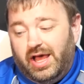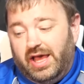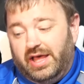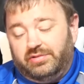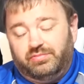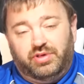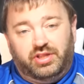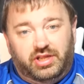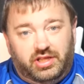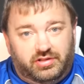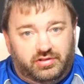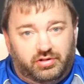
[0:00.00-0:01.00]
and we
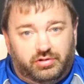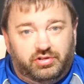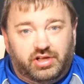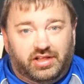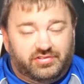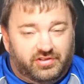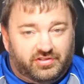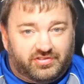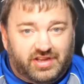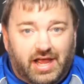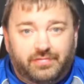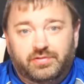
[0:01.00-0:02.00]
need, you know, you guys need the
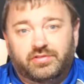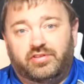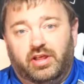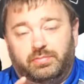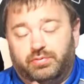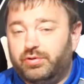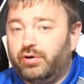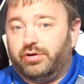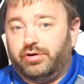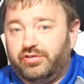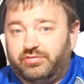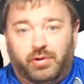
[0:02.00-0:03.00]
staff in to take
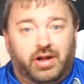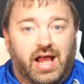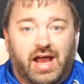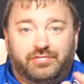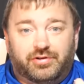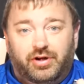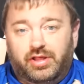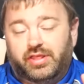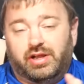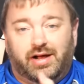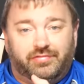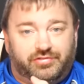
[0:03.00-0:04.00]
pre-orders right after and
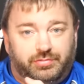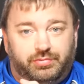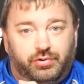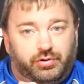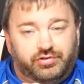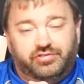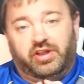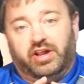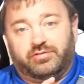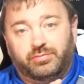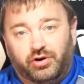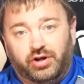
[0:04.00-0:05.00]
then obviously pre-orders the
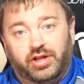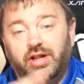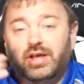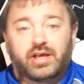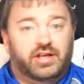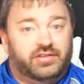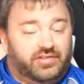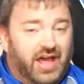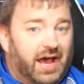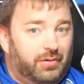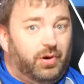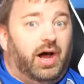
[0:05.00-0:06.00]
next morning? Is
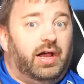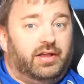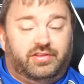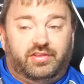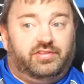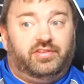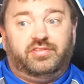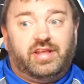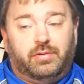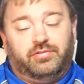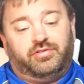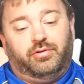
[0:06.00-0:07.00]
that why? Is, is
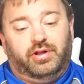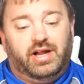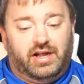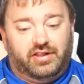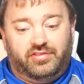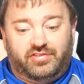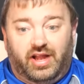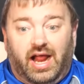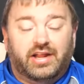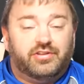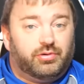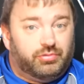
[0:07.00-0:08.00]
that what's going on? And he said,
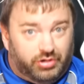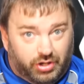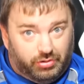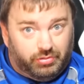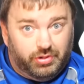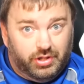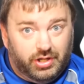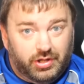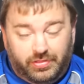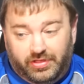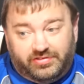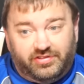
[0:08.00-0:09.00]
I don't know.
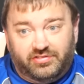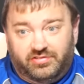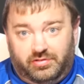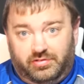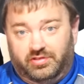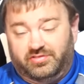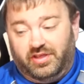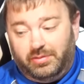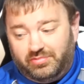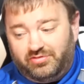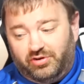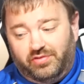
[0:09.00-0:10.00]
This is the
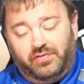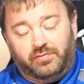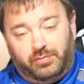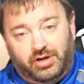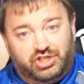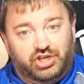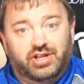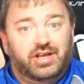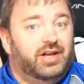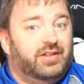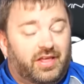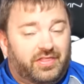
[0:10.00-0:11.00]
same sort of information
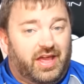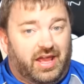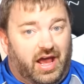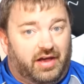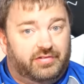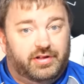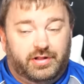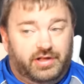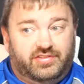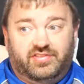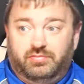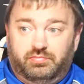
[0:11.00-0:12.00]
that they have.
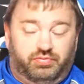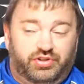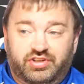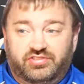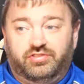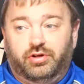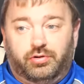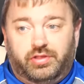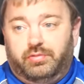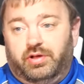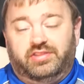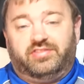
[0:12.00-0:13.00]
It's we just know
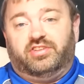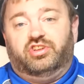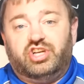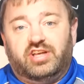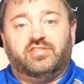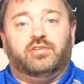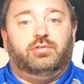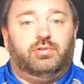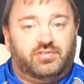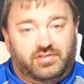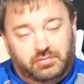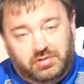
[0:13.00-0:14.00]
that it's suggested to
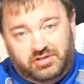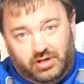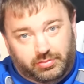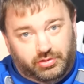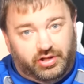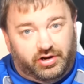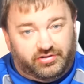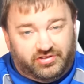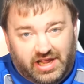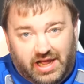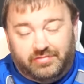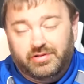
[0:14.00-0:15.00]
us that we double our
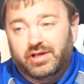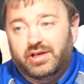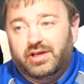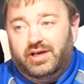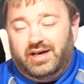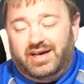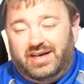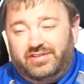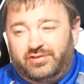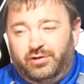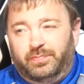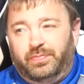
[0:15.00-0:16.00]
staff. Uh,
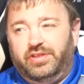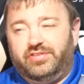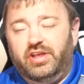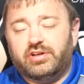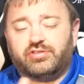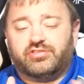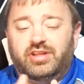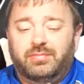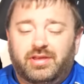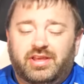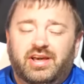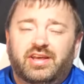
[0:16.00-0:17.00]
so it's interesting
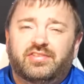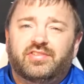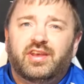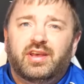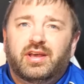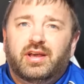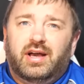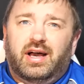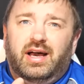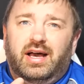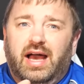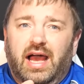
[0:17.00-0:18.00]
because
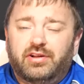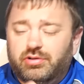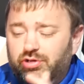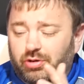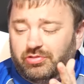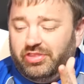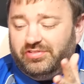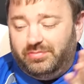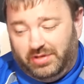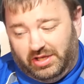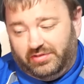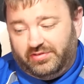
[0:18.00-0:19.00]
uh, I don't know what this
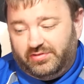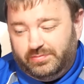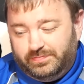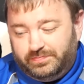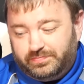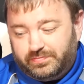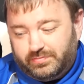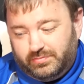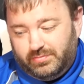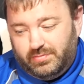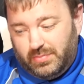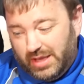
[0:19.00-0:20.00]
means.
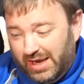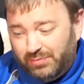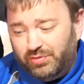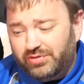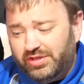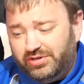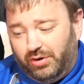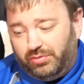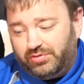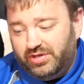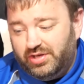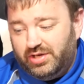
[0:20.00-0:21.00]
I really
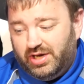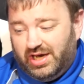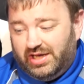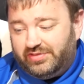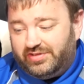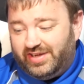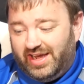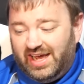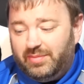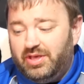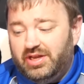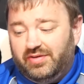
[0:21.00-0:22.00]
don't. Uh, the
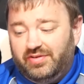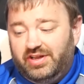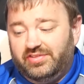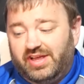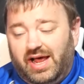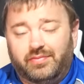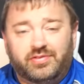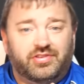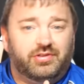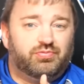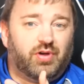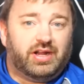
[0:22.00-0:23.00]
timing of it is
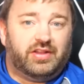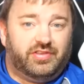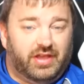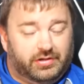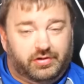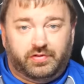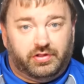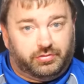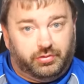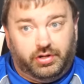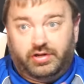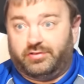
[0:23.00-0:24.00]
obviously right at the end of
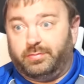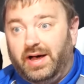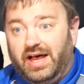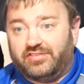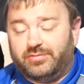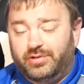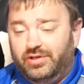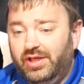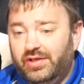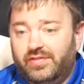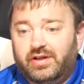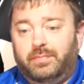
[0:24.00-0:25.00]
E3, and it's possible
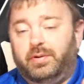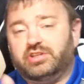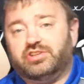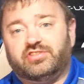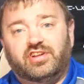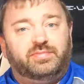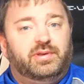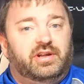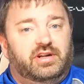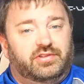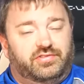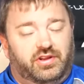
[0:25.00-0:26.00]
that a bunch of stuff being
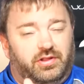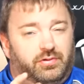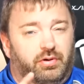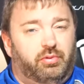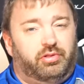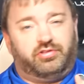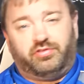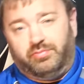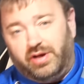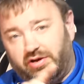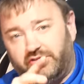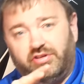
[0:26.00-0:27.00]
announced at E3, whether it's
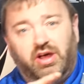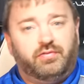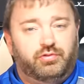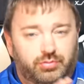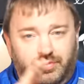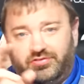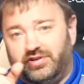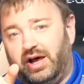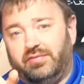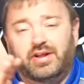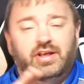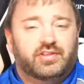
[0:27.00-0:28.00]
from Microsoft,
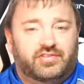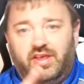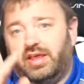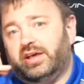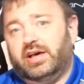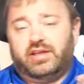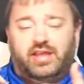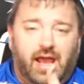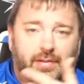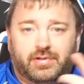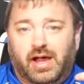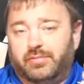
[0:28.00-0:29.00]
Ubisoft, Sega,
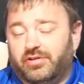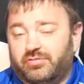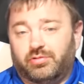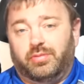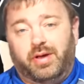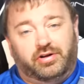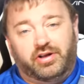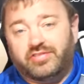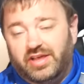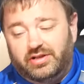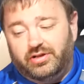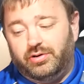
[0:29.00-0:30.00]
Capcom, doesn't really matter,
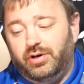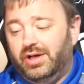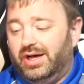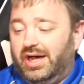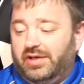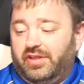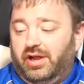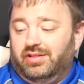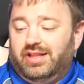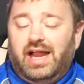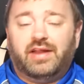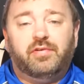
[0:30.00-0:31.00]
Nintendo, uh, that a
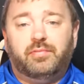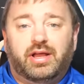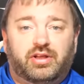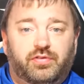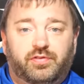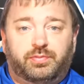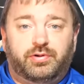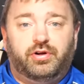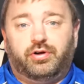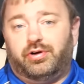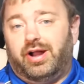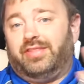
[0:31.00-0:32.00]
lot of it might go for pre
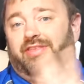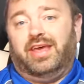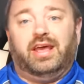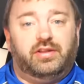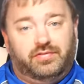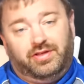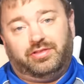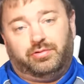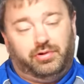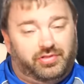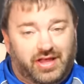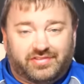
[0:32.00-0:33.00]
order at the end of
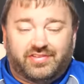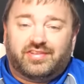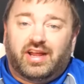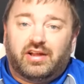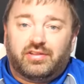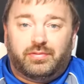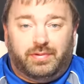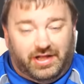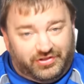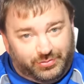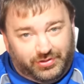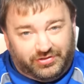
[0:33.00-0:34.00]
E3. That's entirely
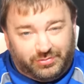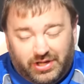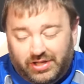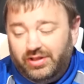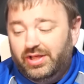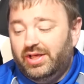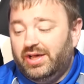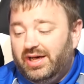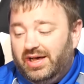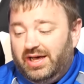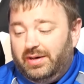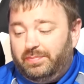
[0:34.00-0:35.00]
possible as well.
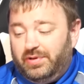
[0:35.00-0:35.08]
Uh,